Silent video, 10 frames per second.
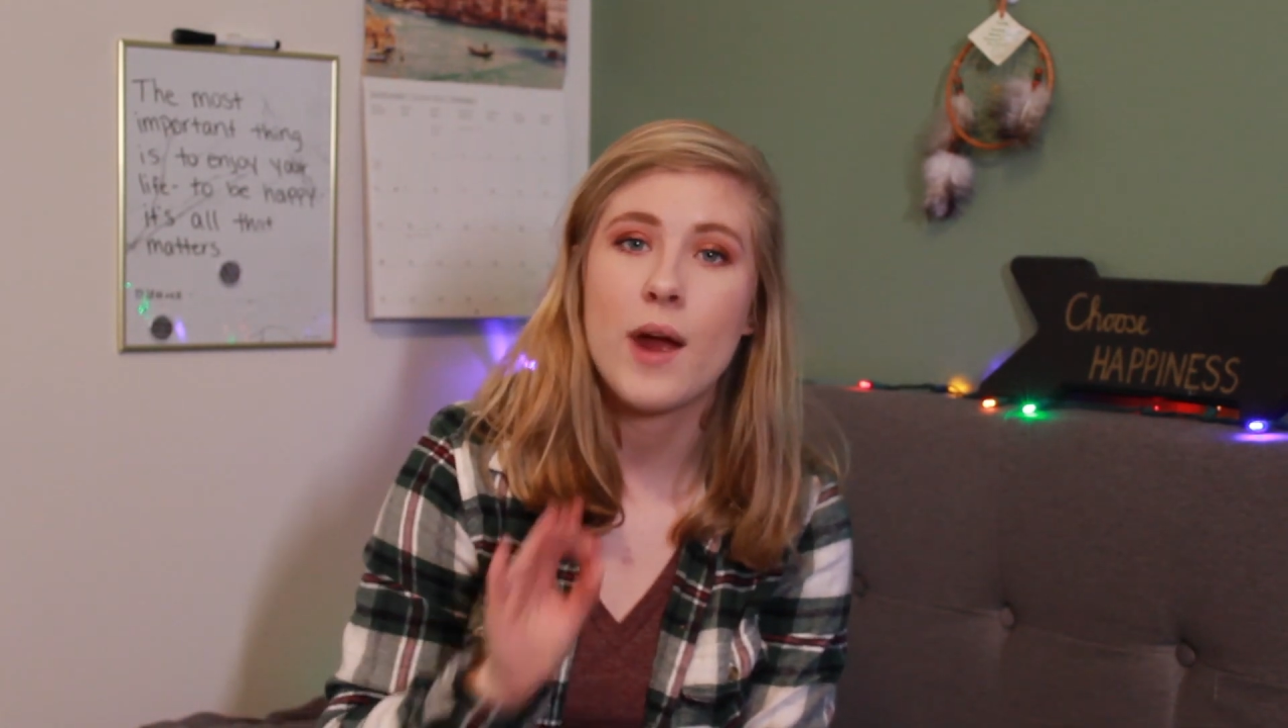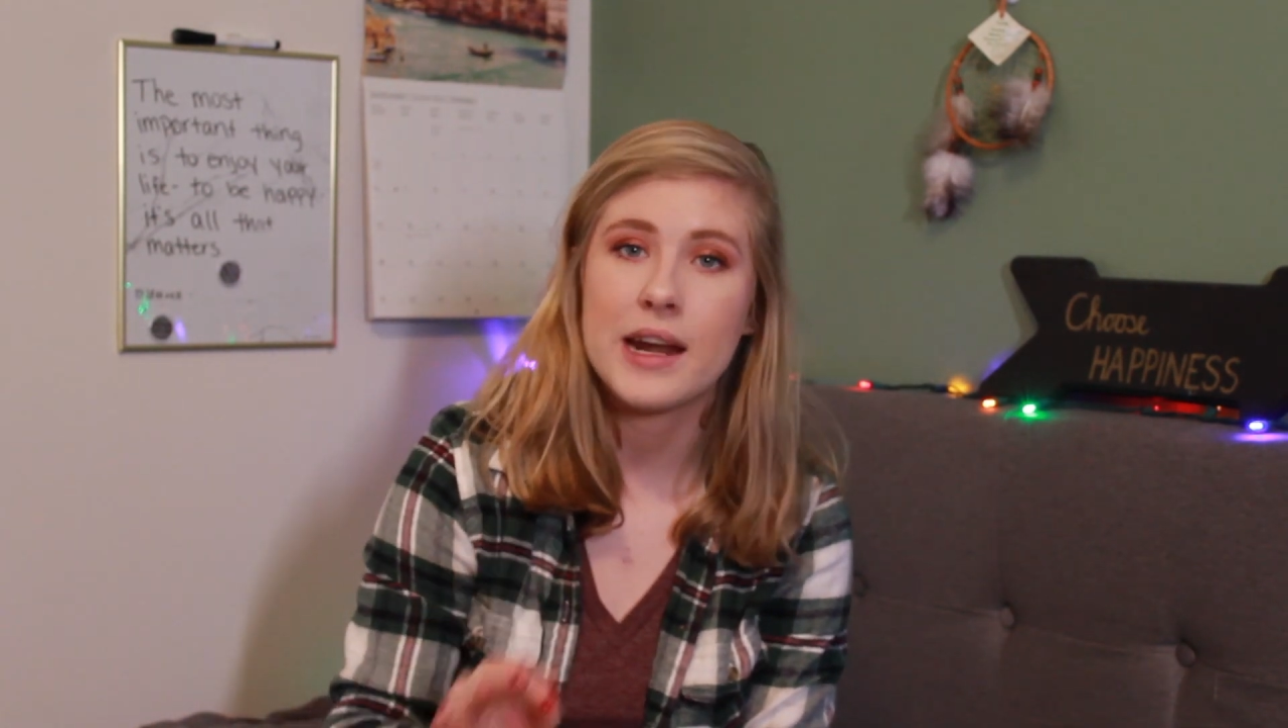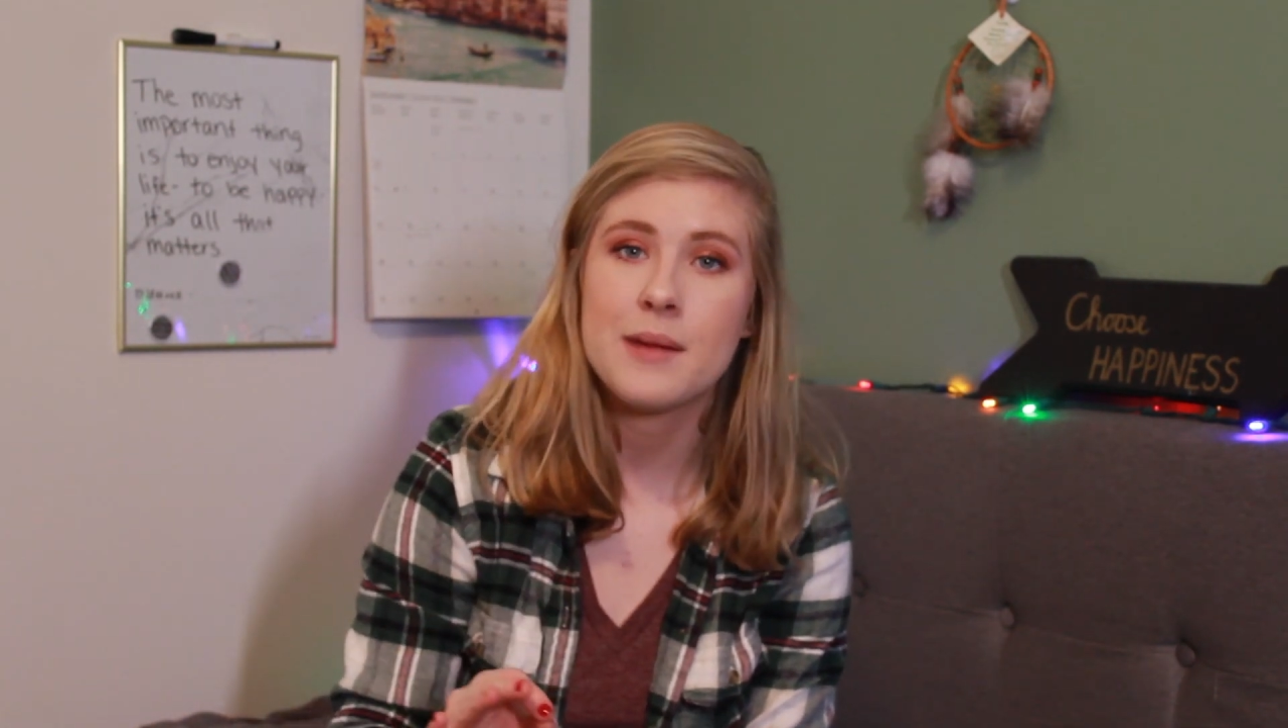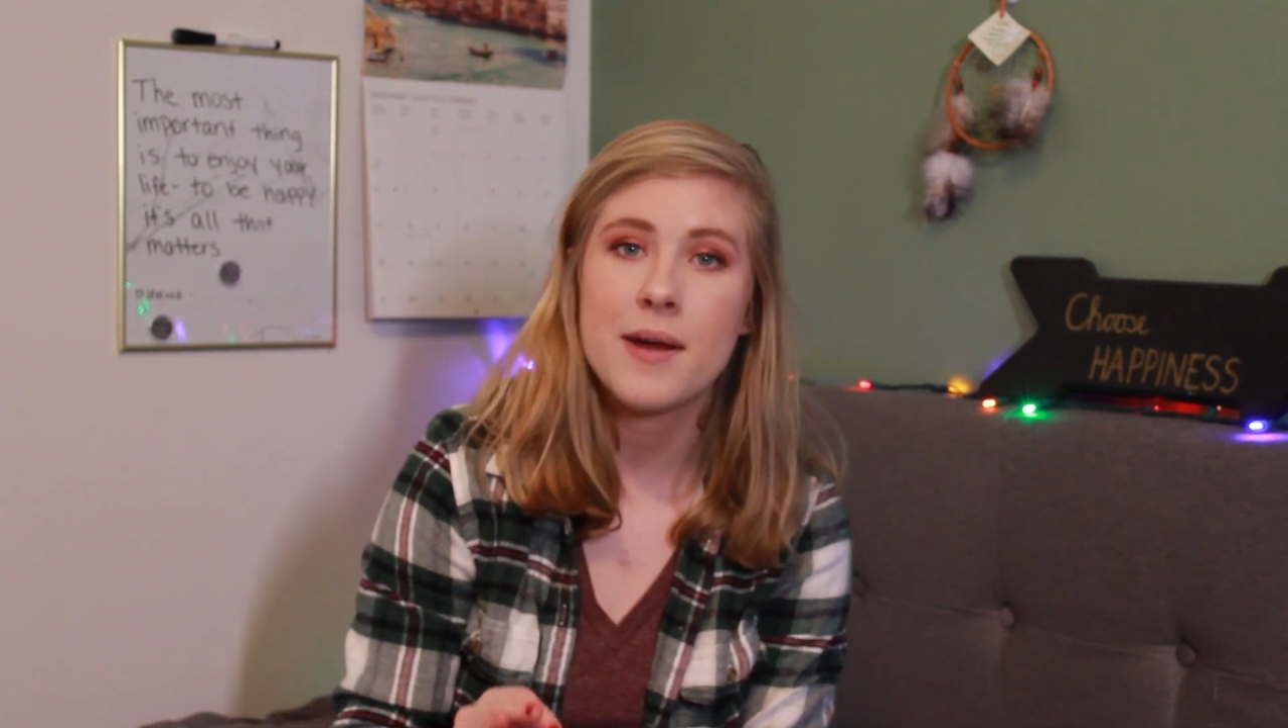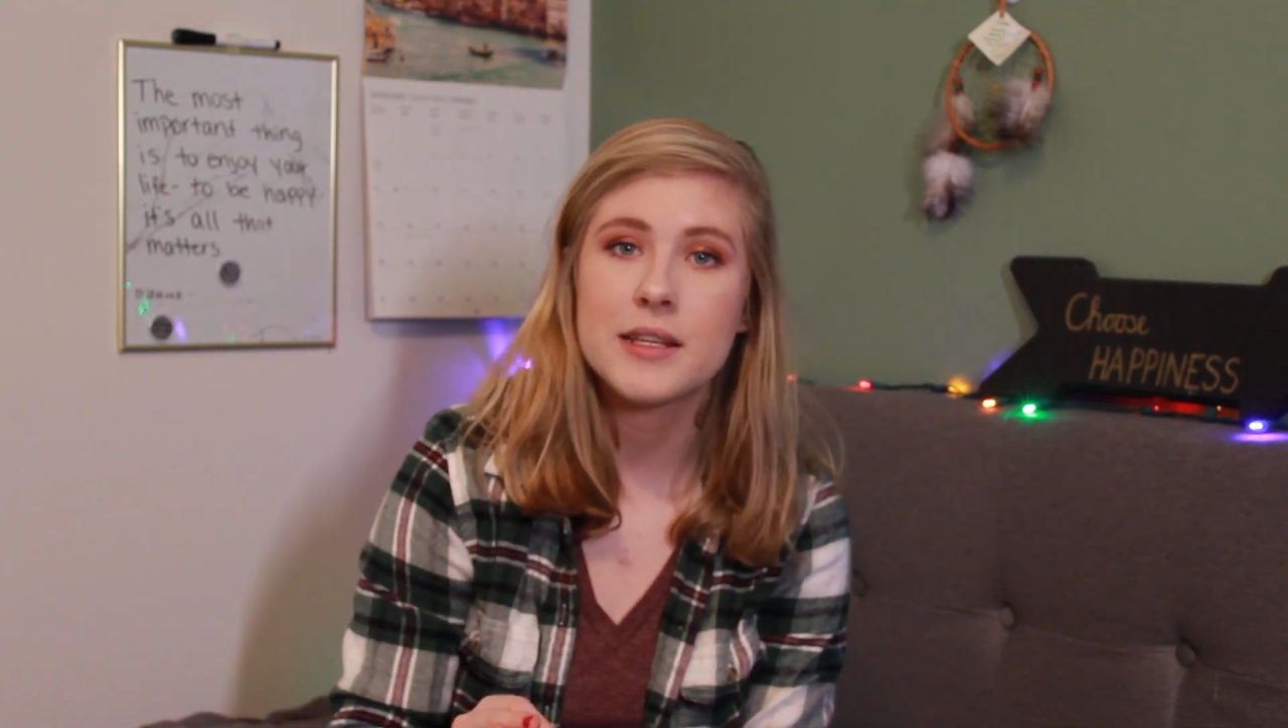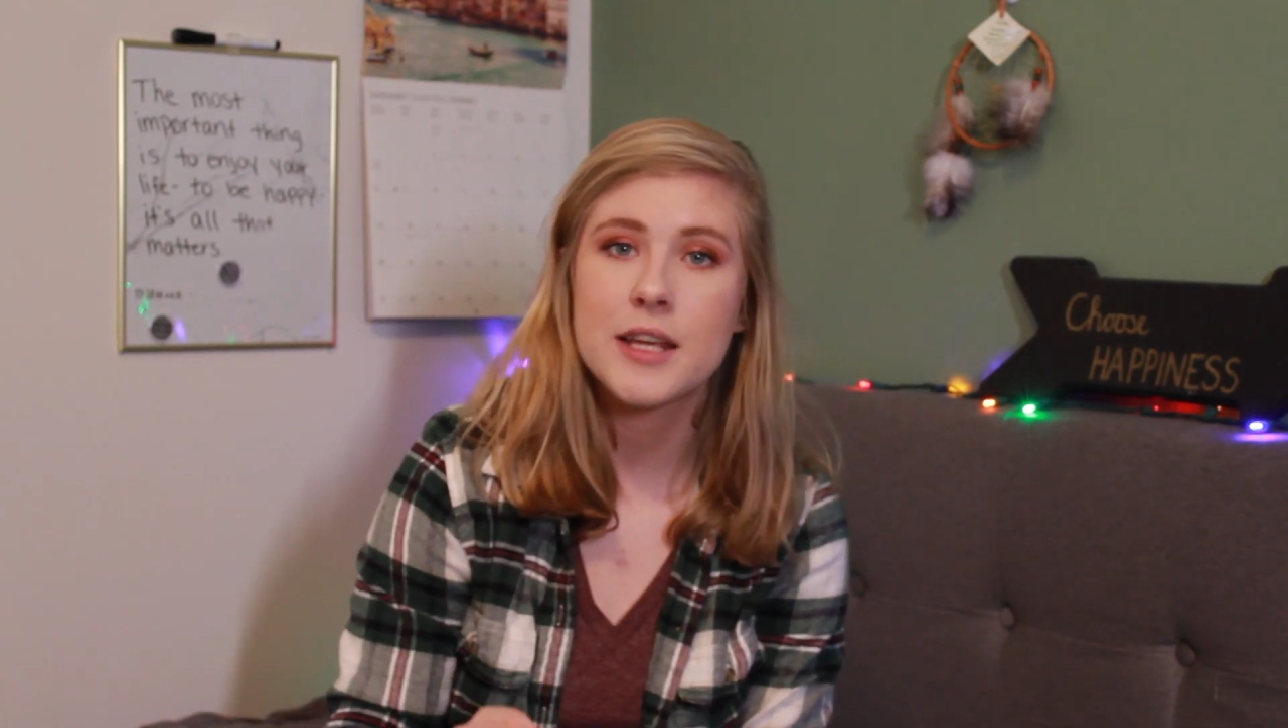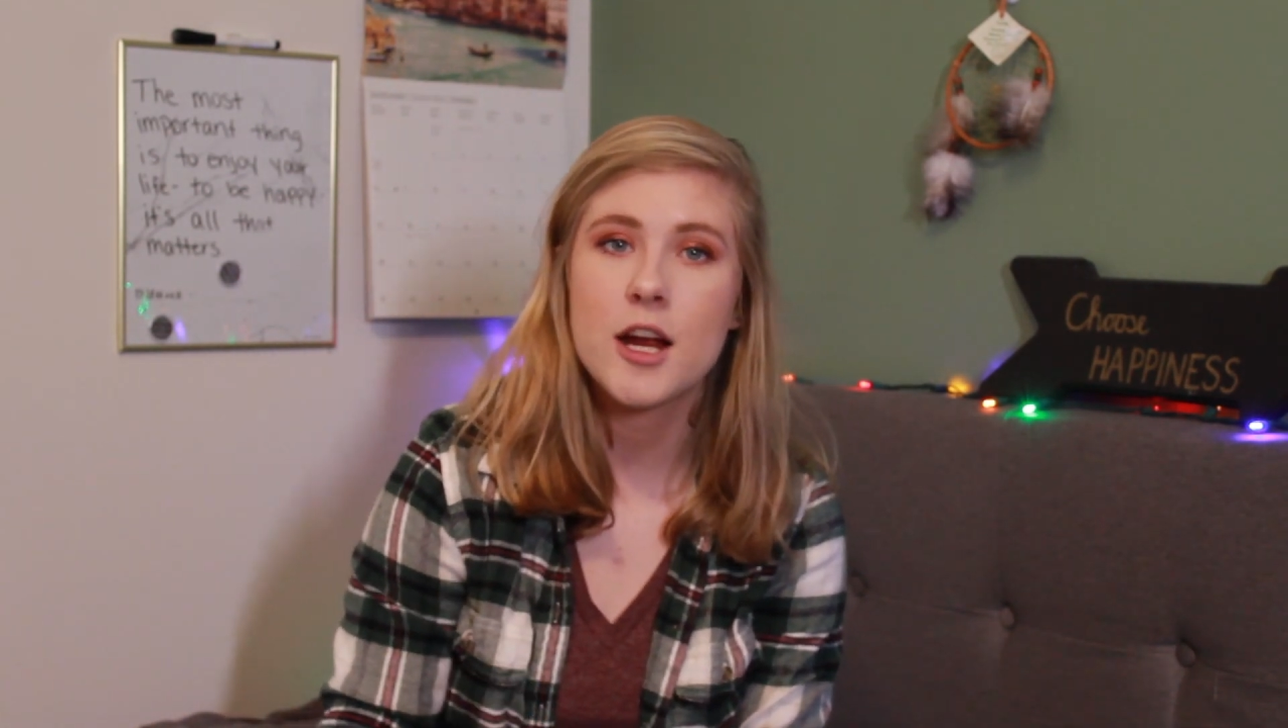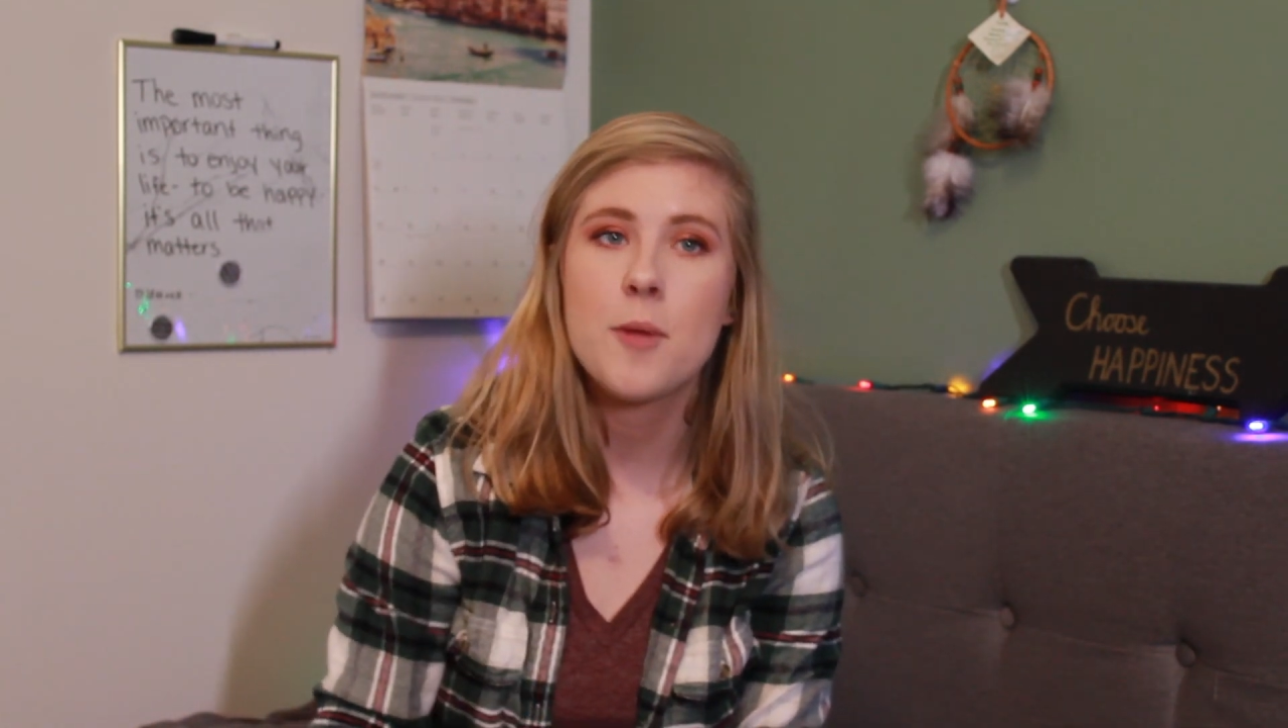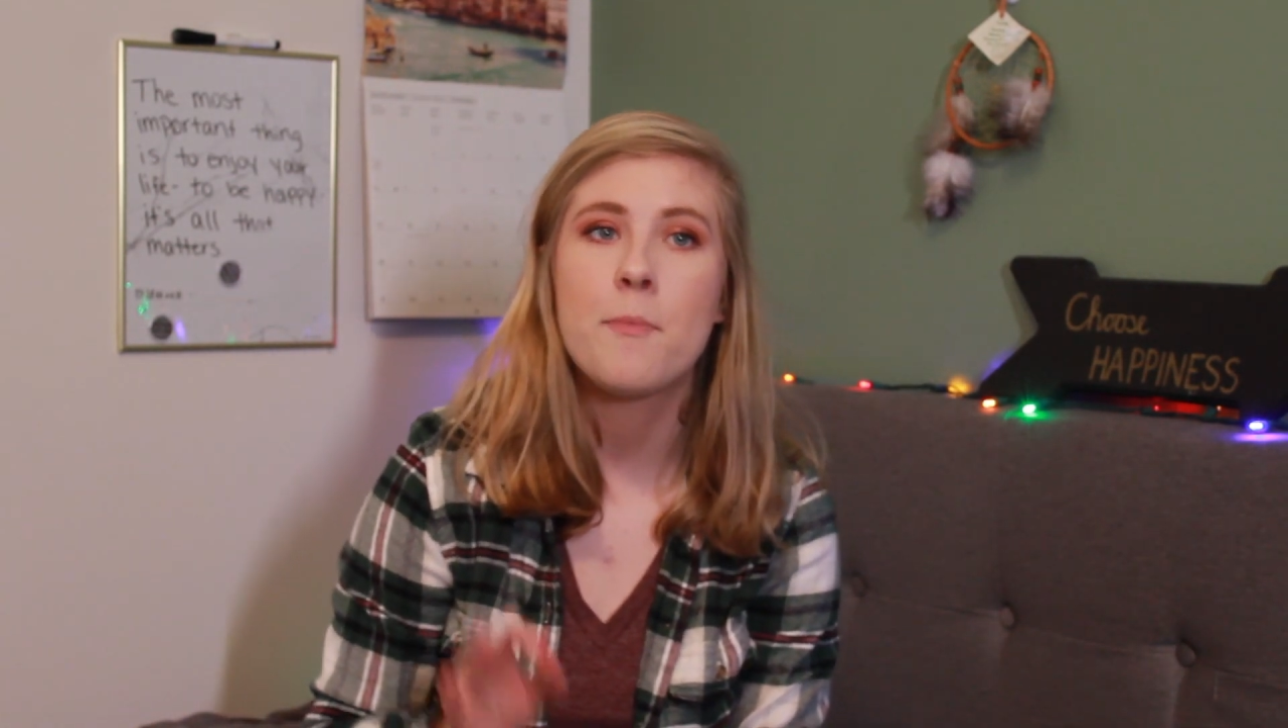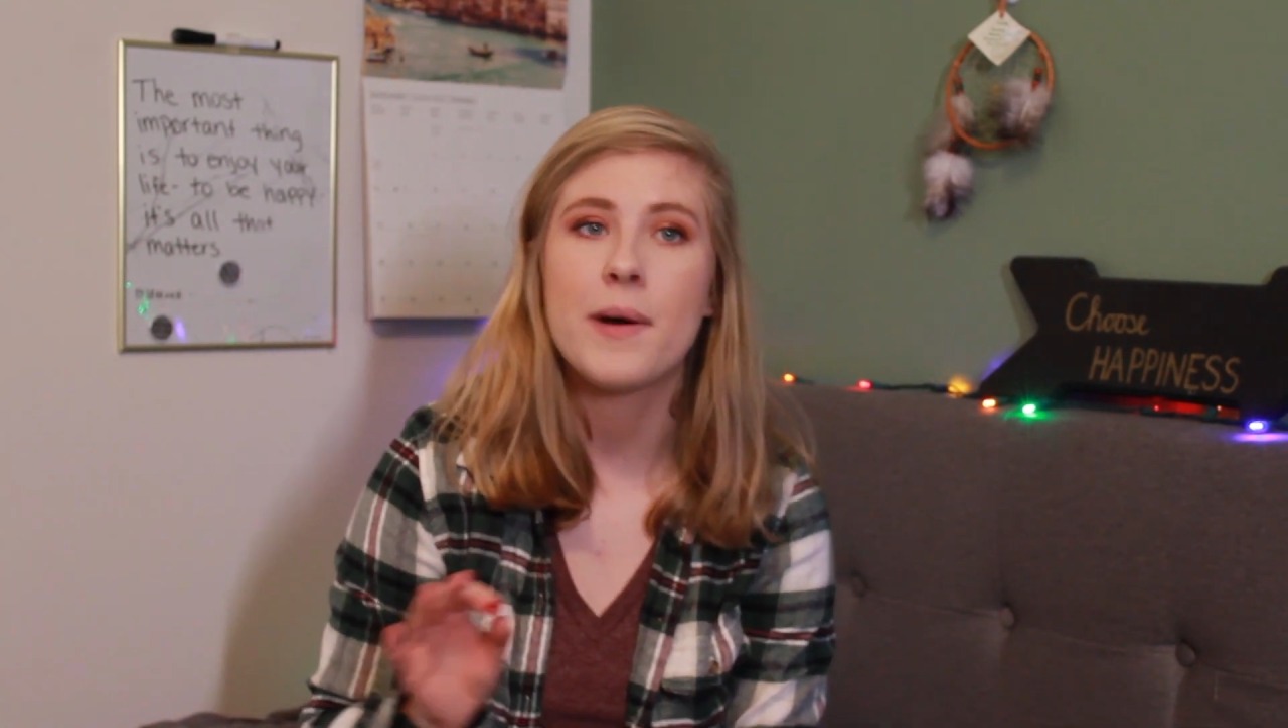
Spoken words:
any mascara,